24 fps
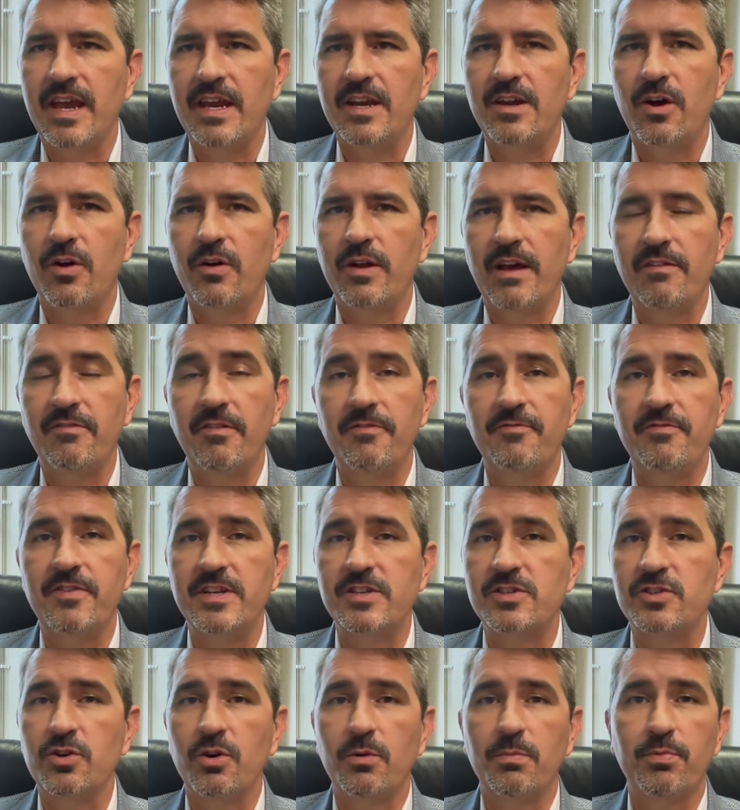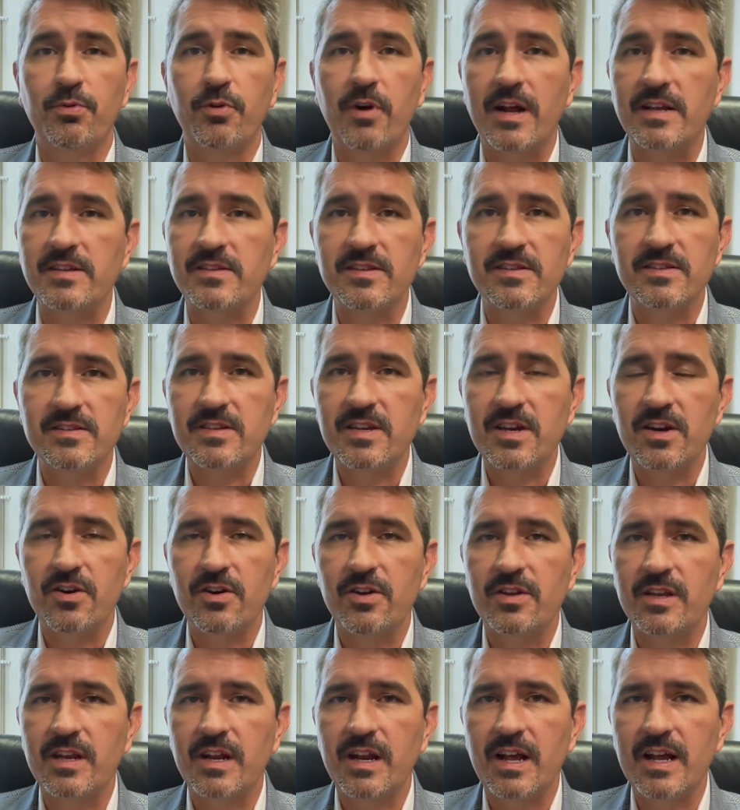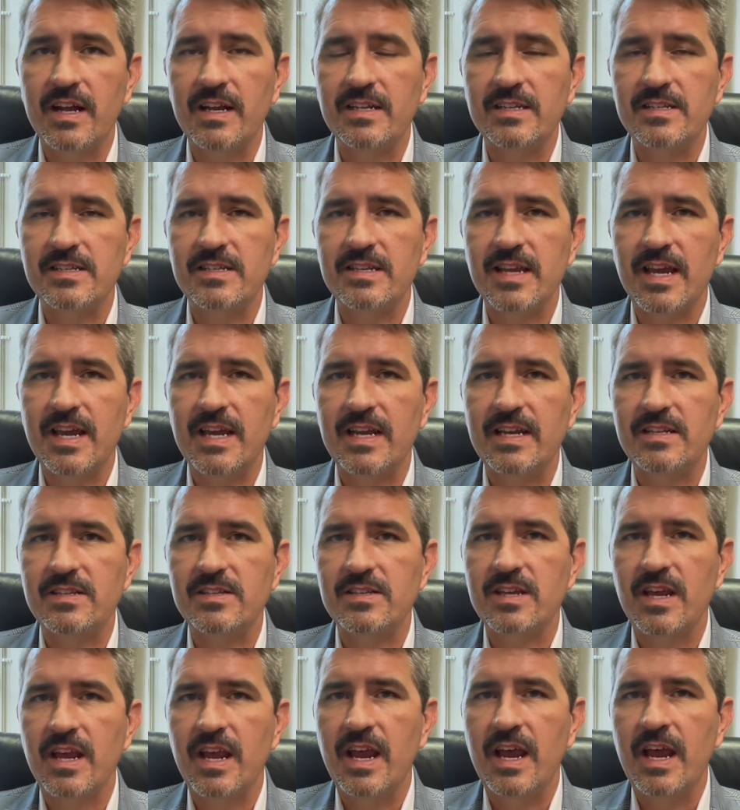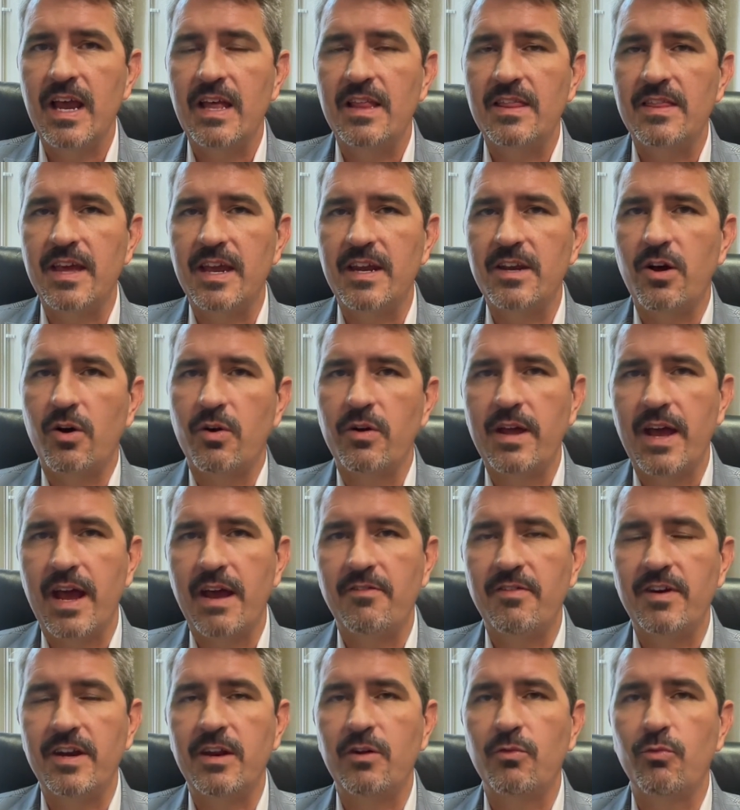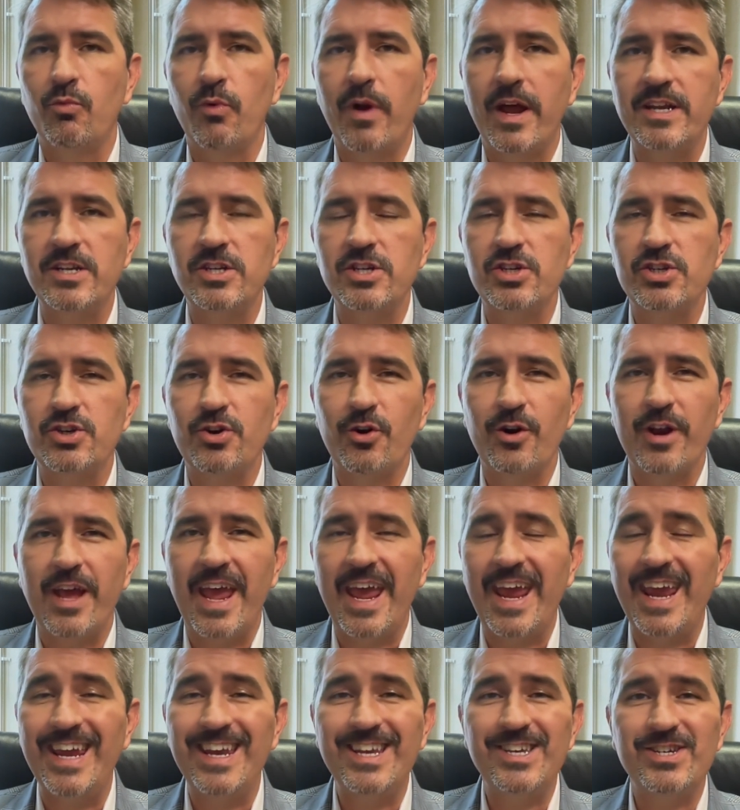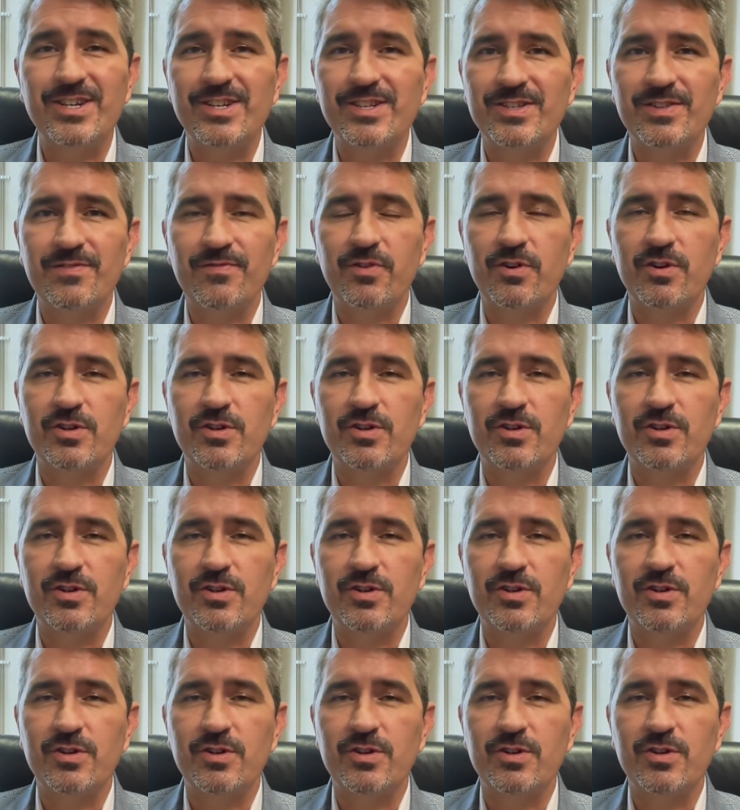They don't have a physical presence here in the United States. They don't have any registered agents for